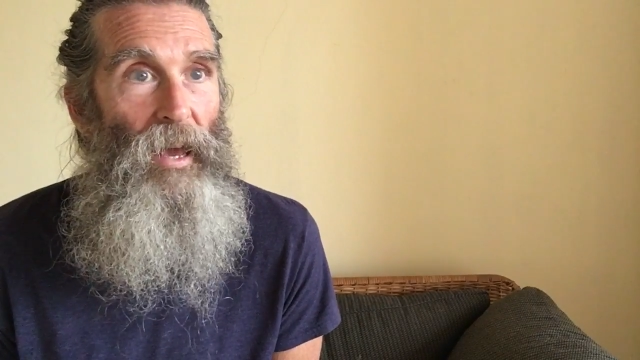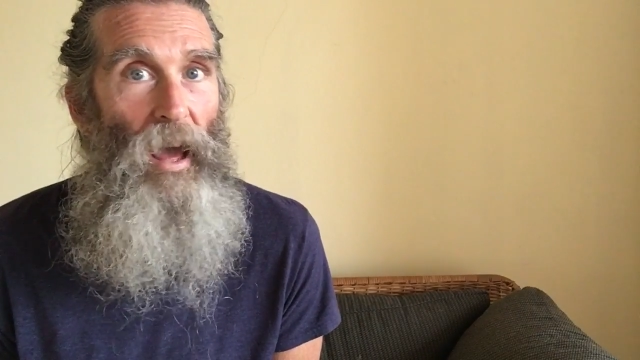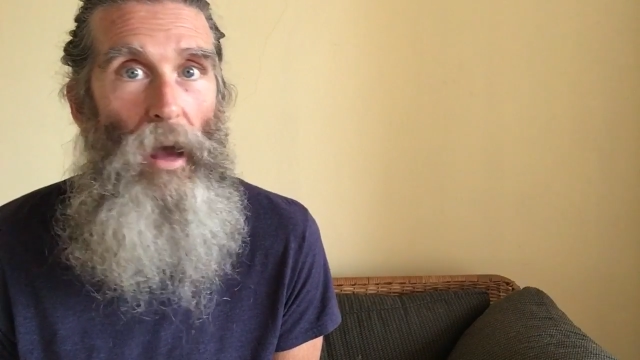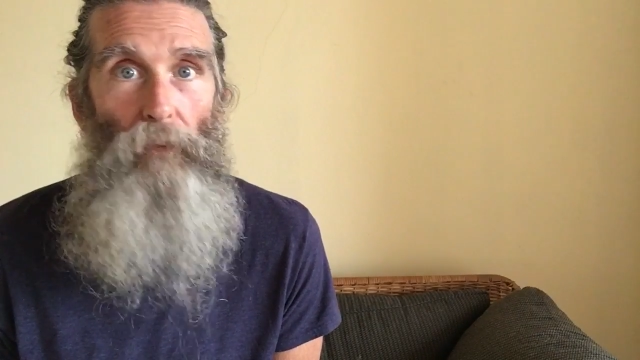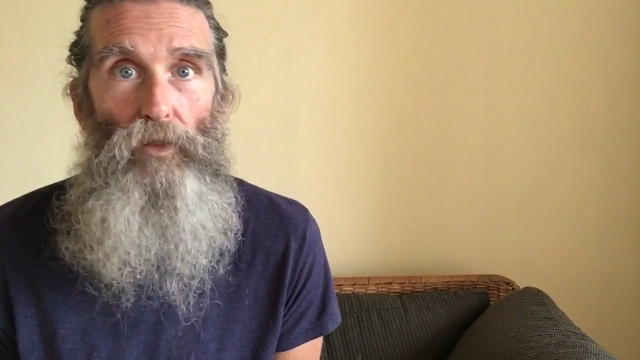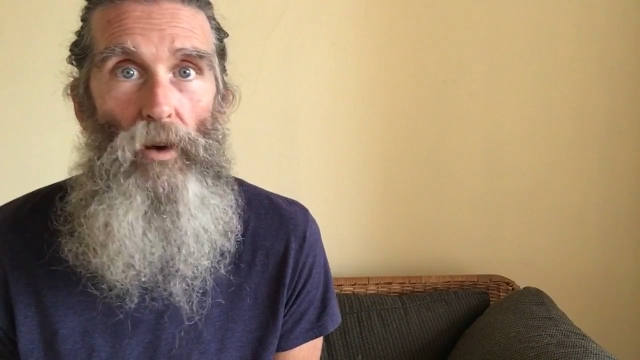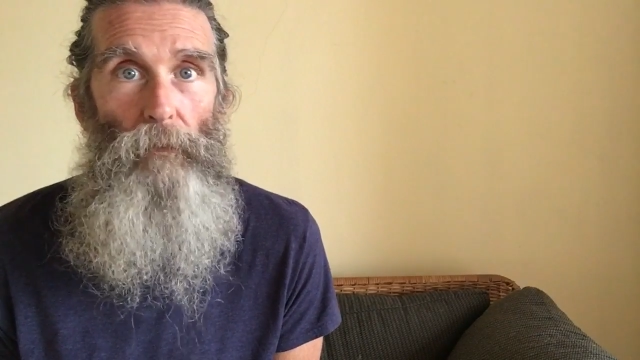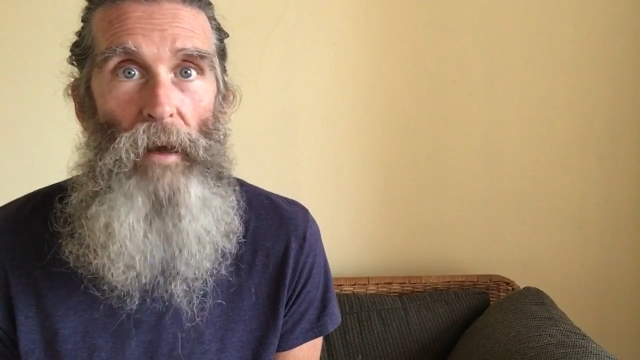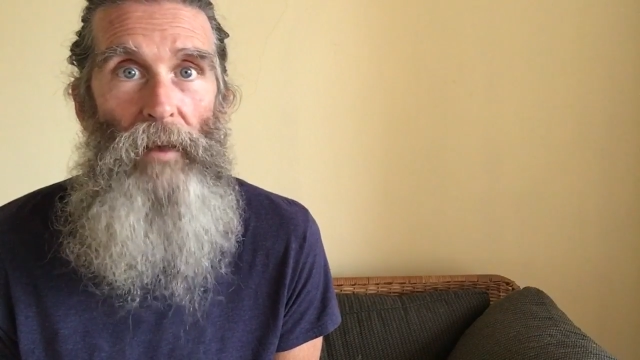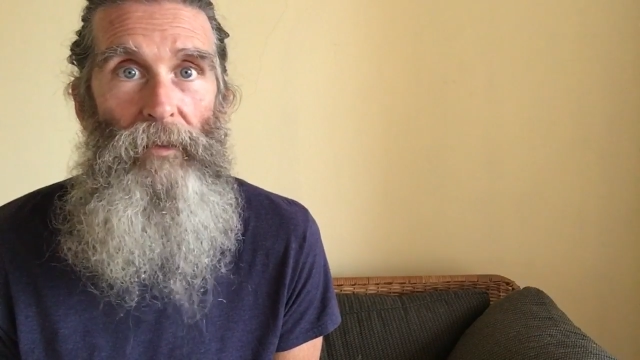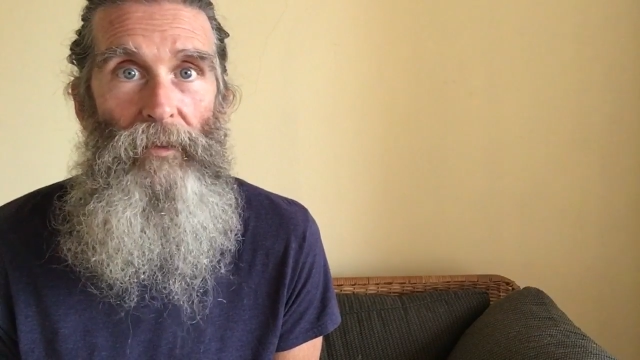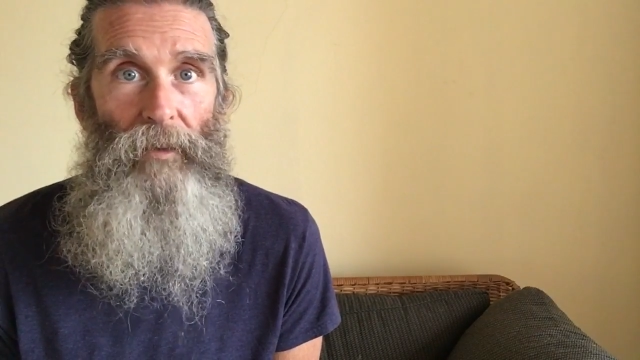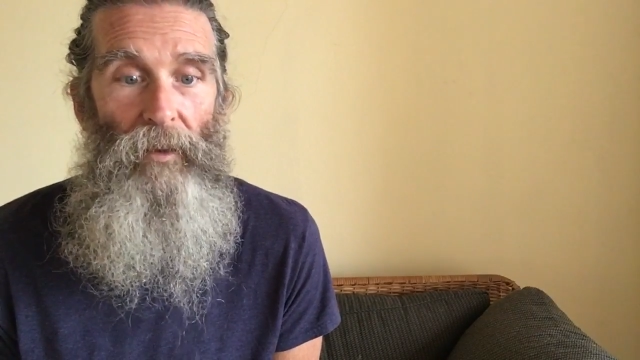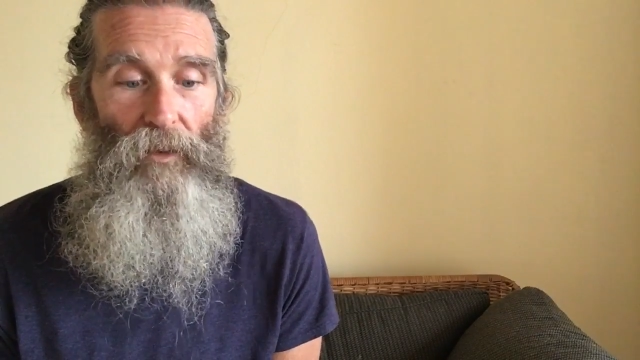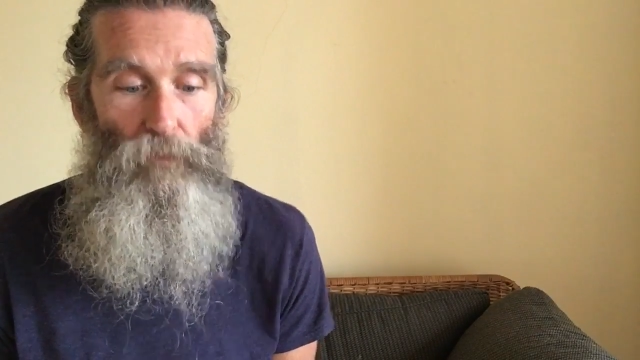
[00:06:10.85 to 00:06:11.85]
after about
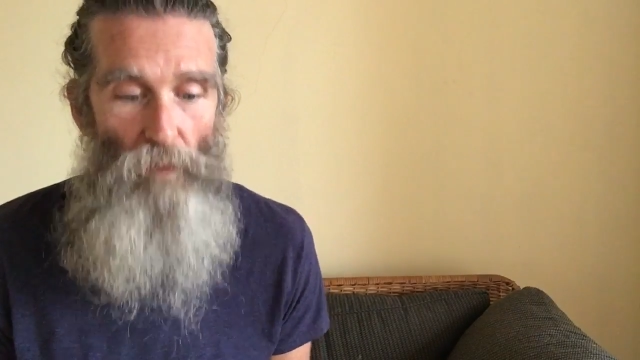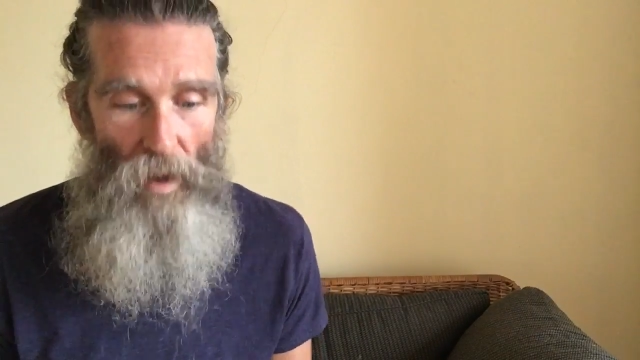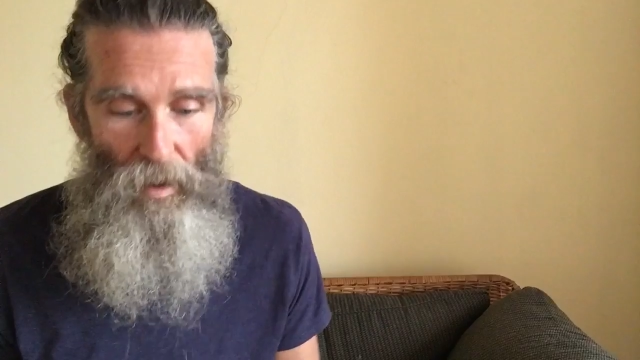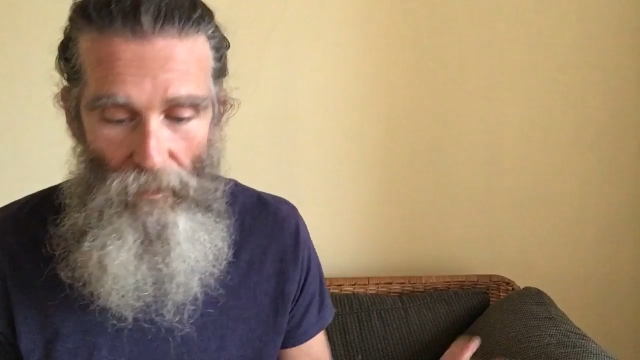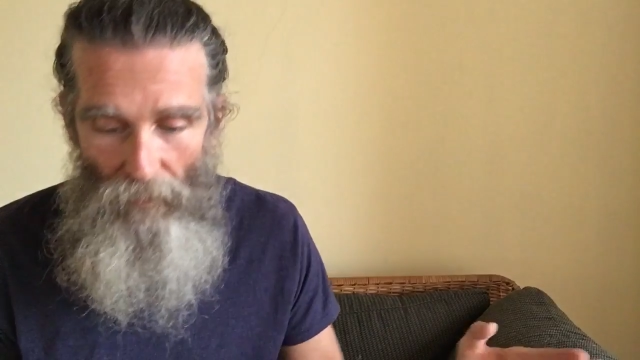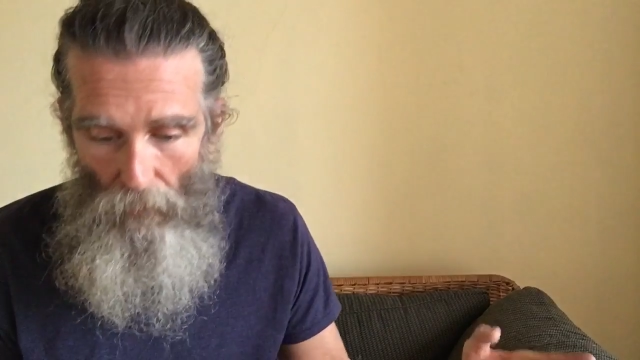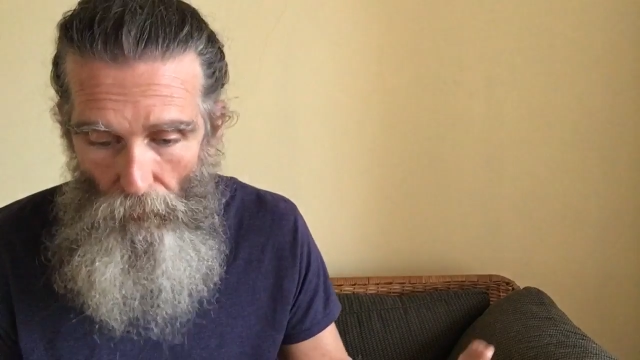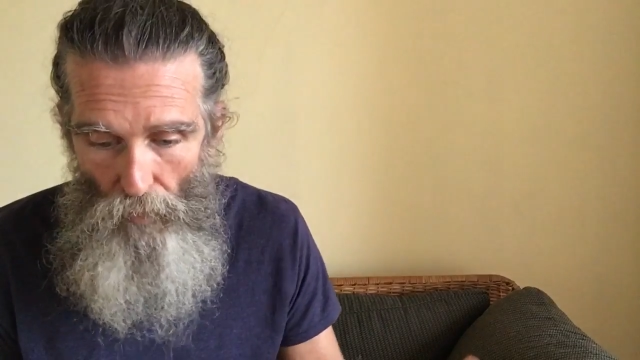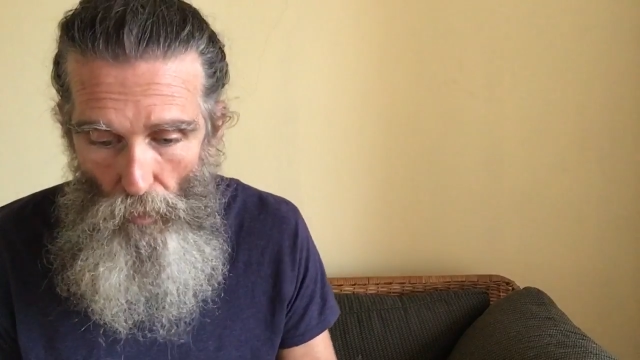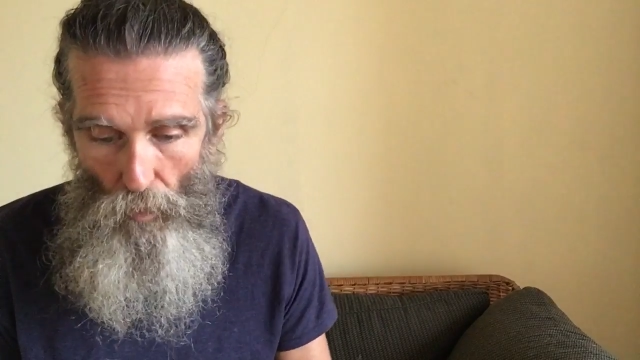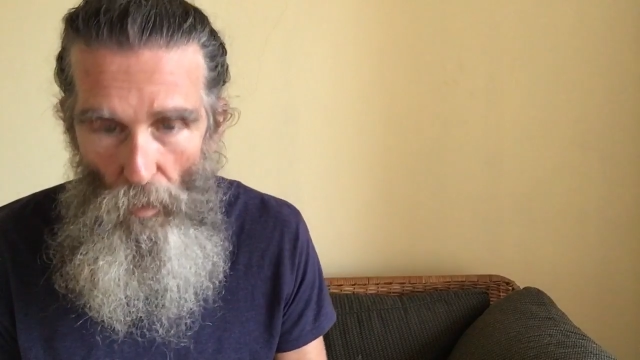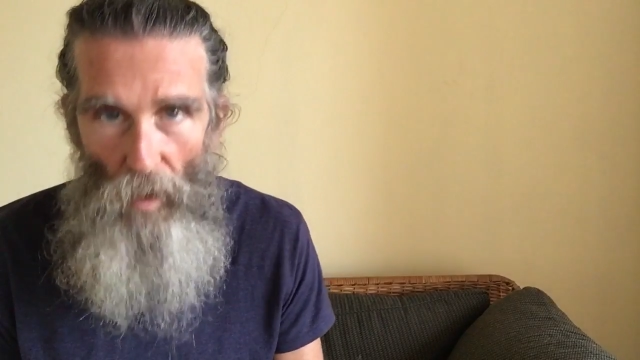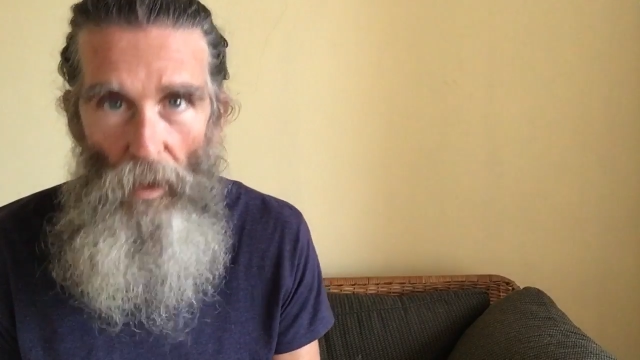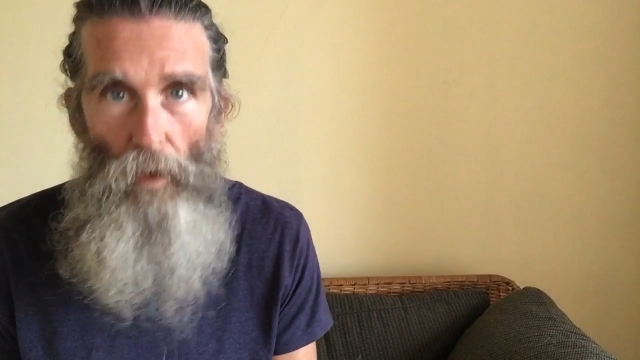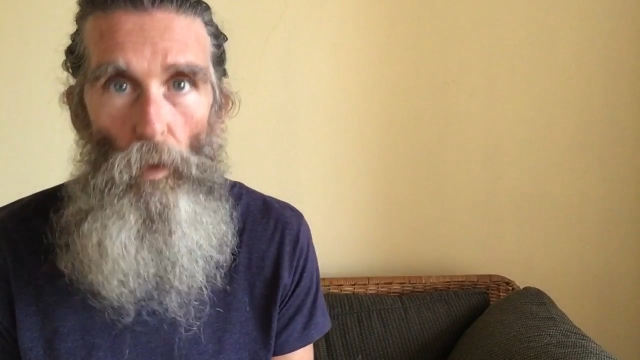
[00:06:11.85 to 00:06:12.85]
6 months, if you
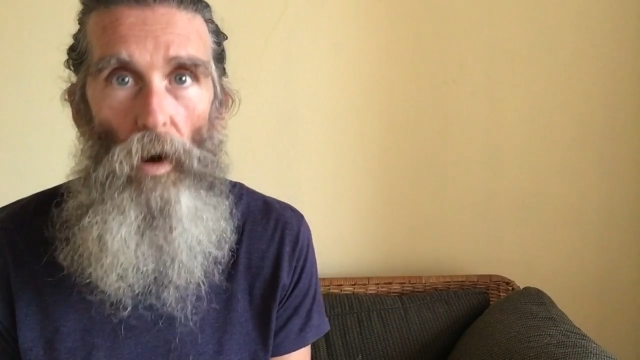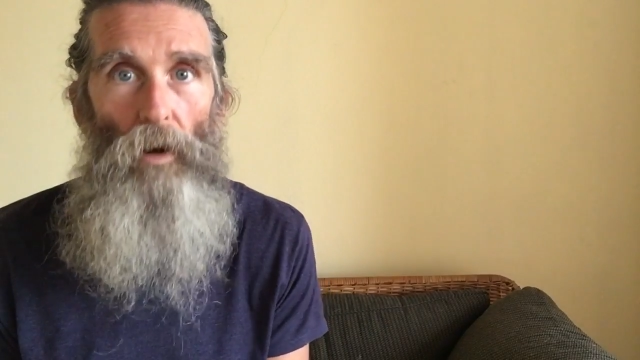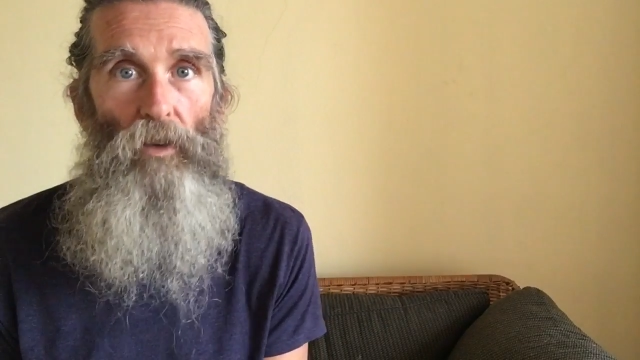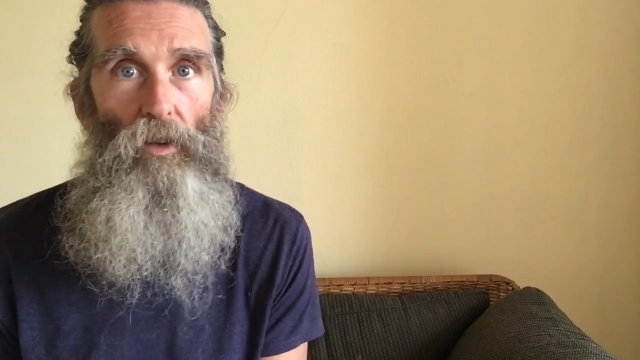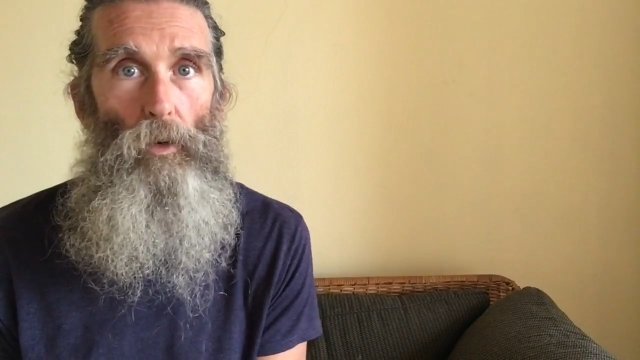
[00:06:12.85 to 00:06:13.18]
really worked